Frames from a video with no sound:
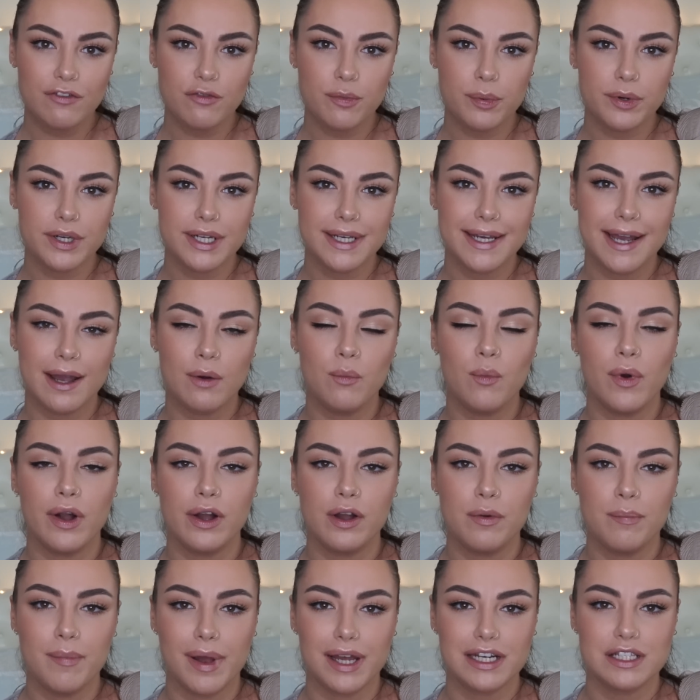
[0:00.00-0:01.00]
everybody and
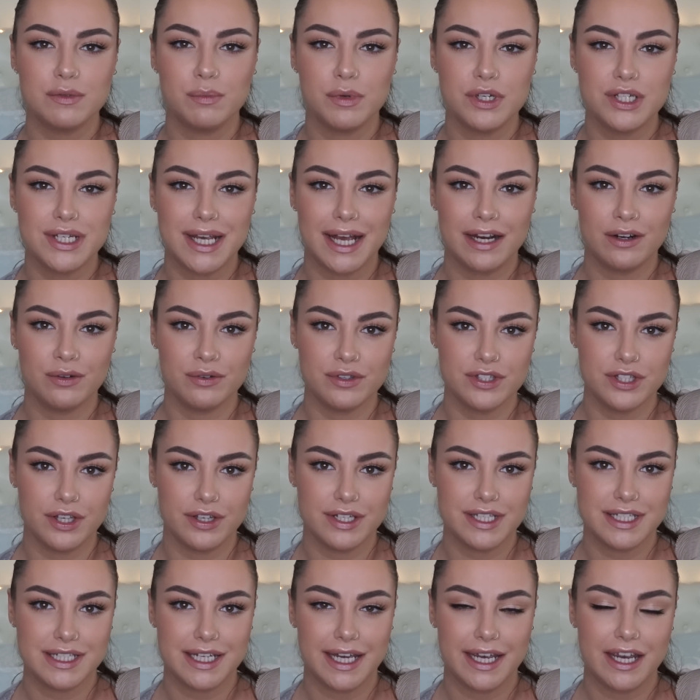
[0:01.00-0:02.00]
welcome back to my channel.
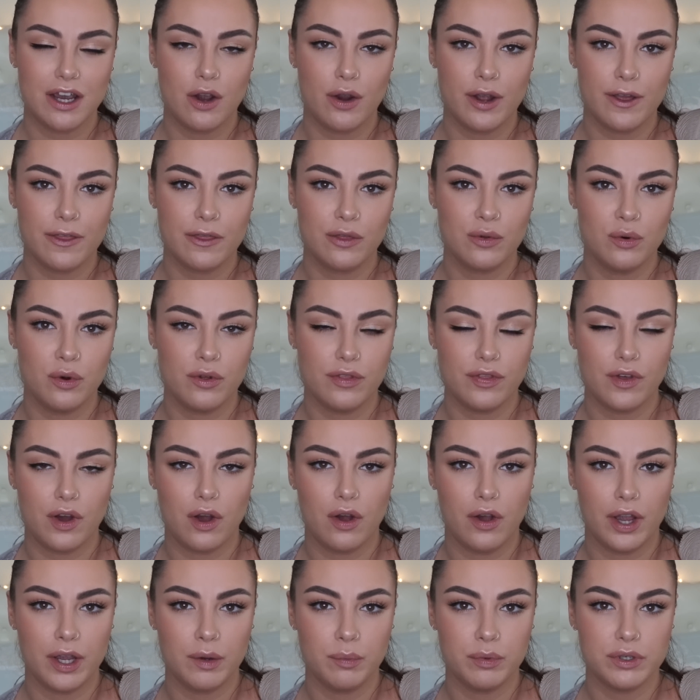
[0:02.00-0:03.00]
So today I thought that
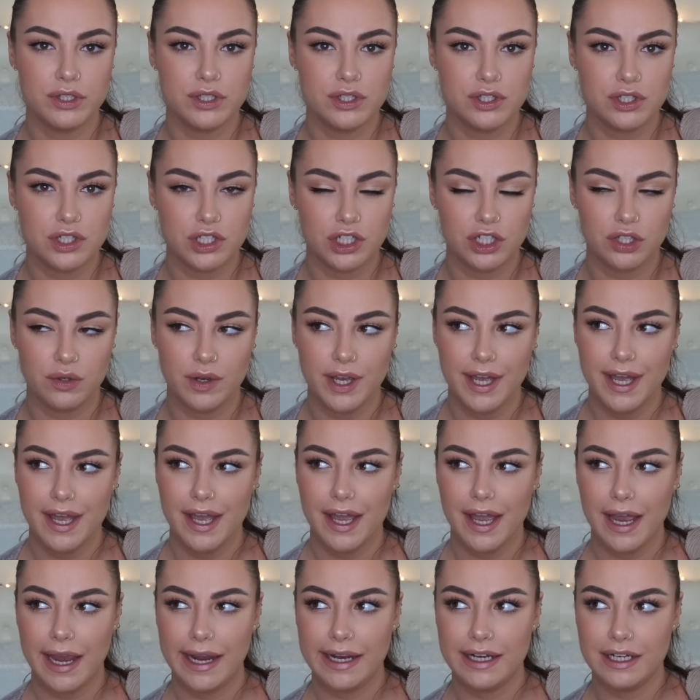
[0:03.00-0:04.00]
I would do
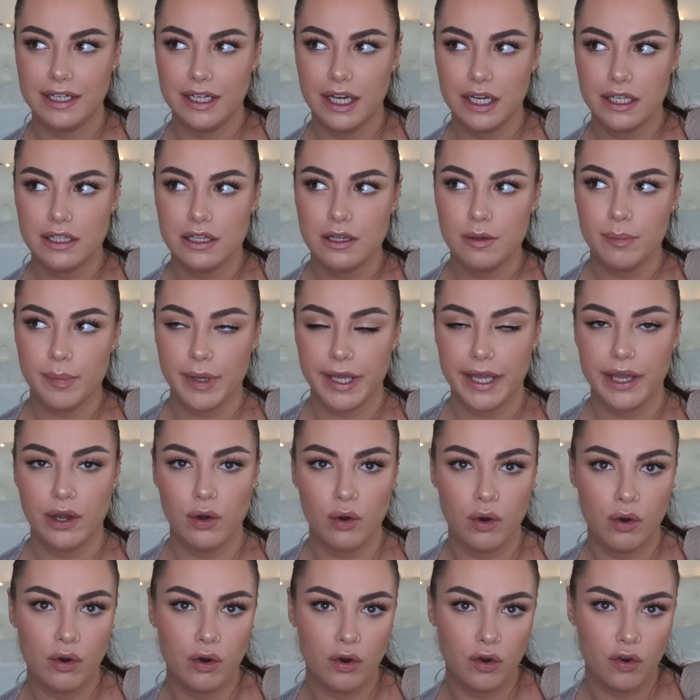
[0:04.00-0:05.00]
a little bit
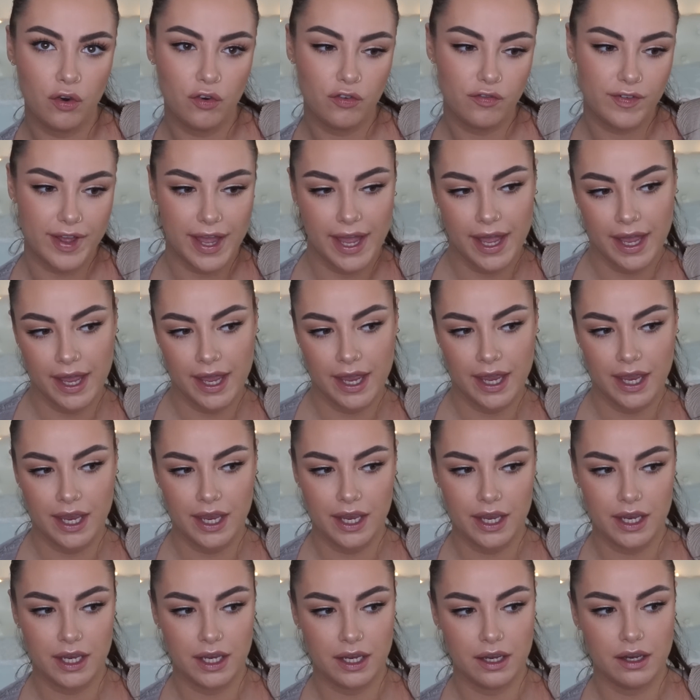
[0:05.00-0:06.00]
of
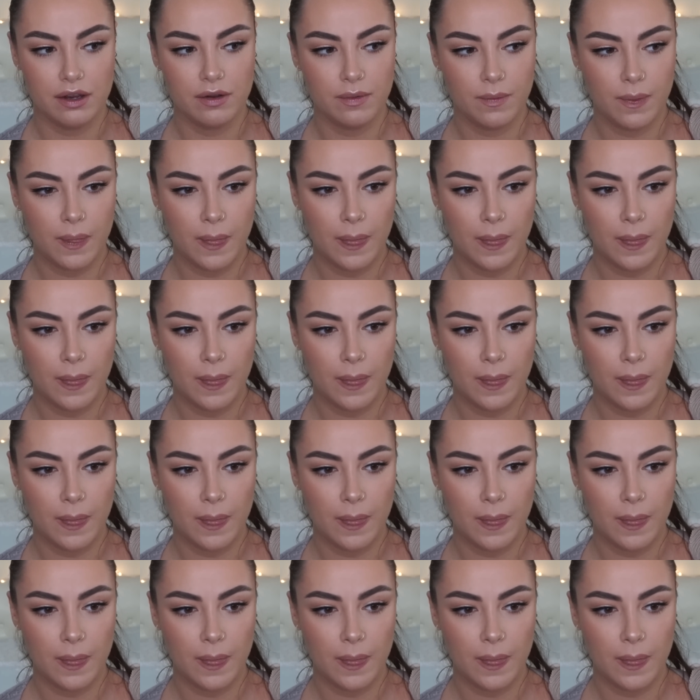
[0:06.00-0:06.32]
a